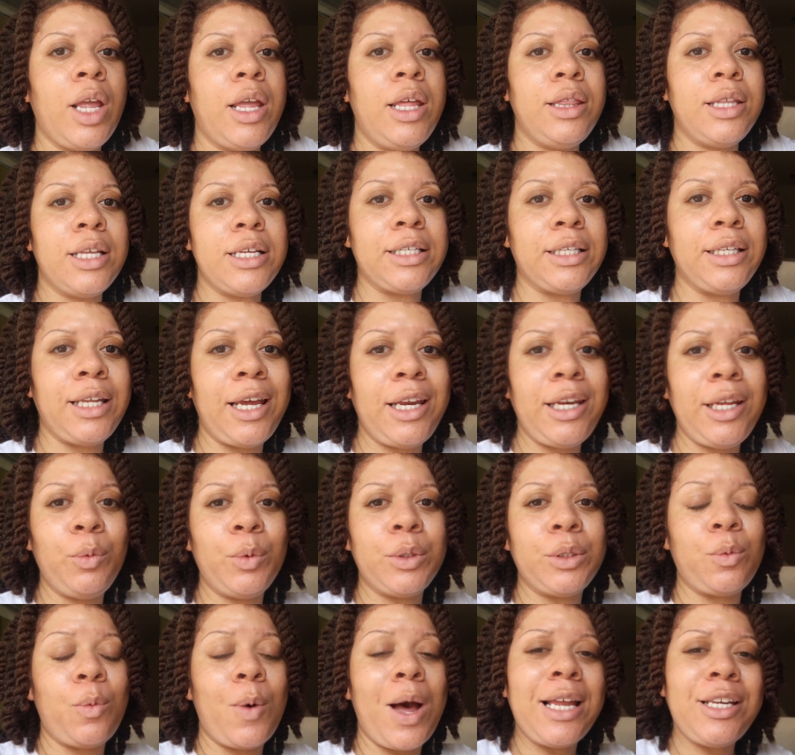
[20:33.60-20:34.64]
and this lady
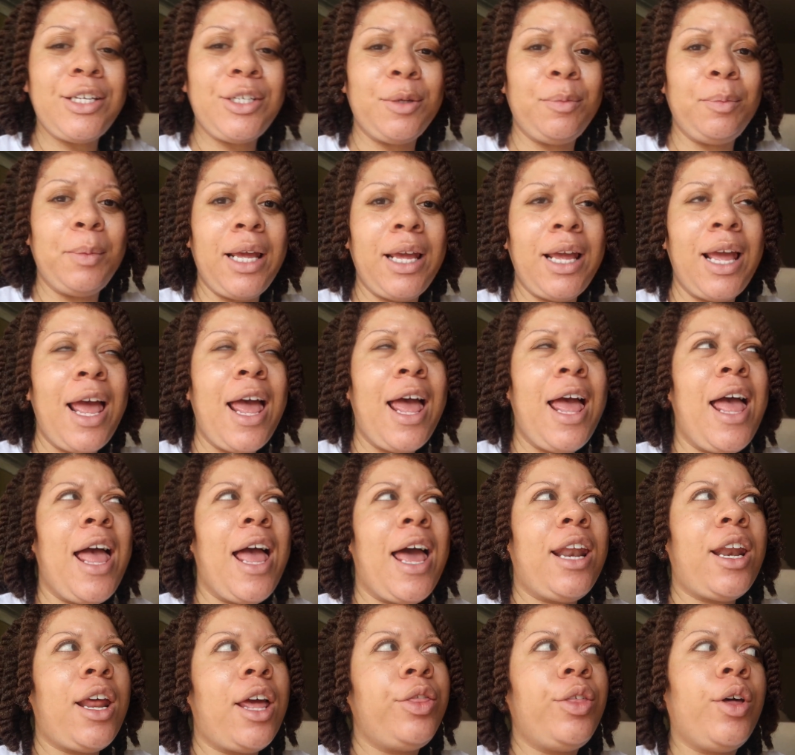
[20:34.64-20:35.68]
was watching me,
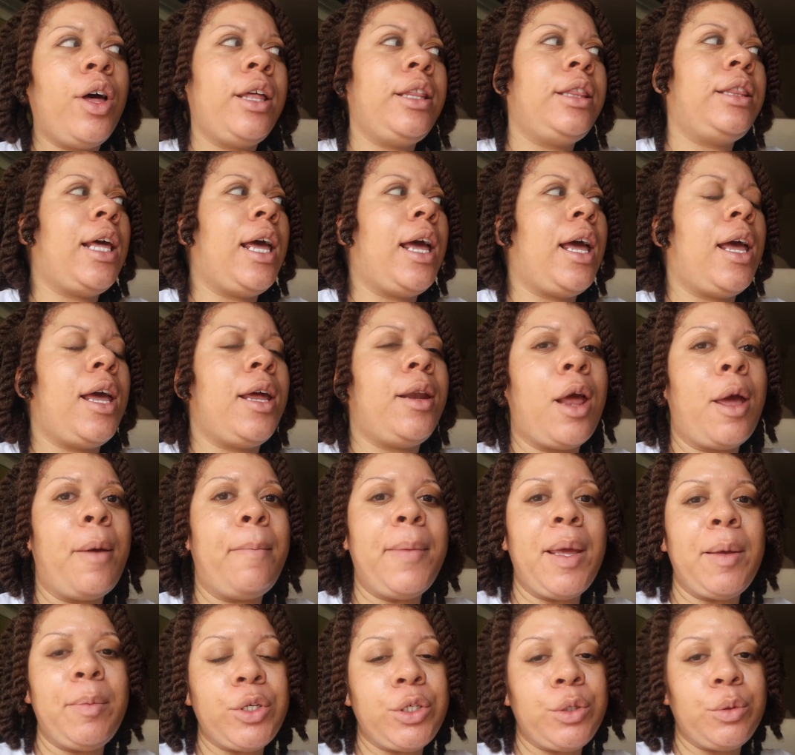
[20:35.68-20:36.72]
and I thought that
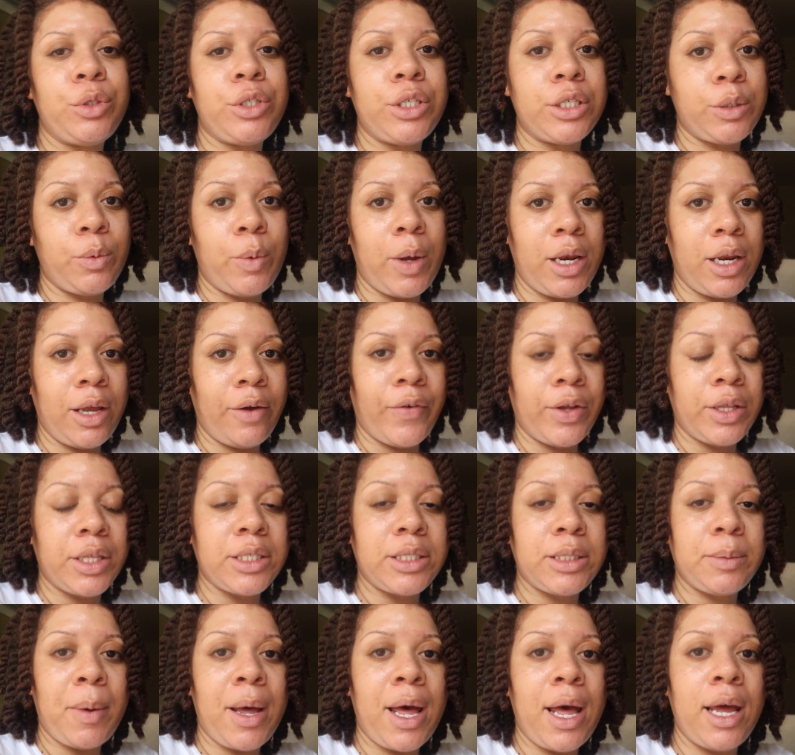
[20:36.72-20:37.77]
maybe she was just waiting for the
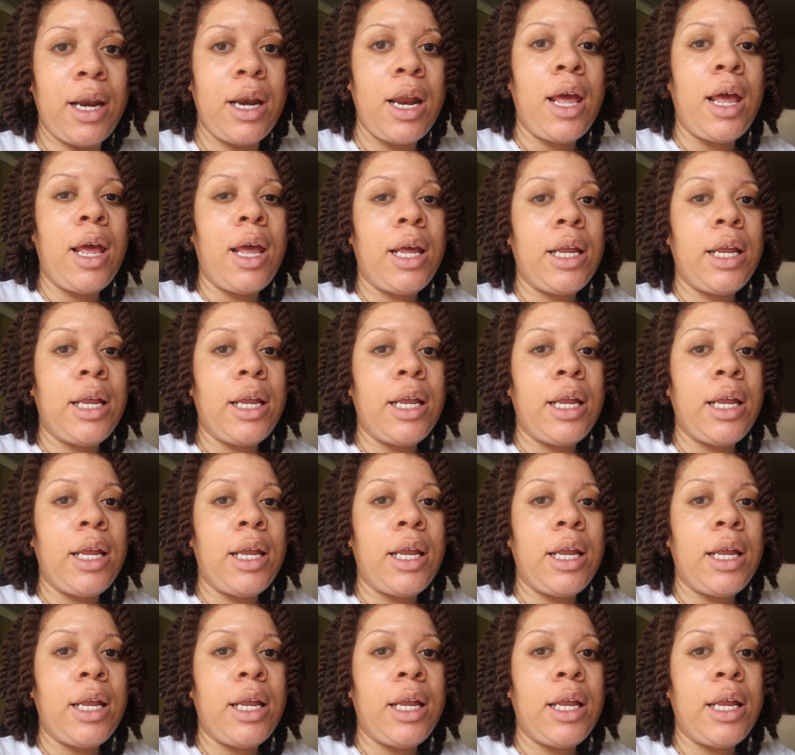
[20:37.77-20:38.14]
spot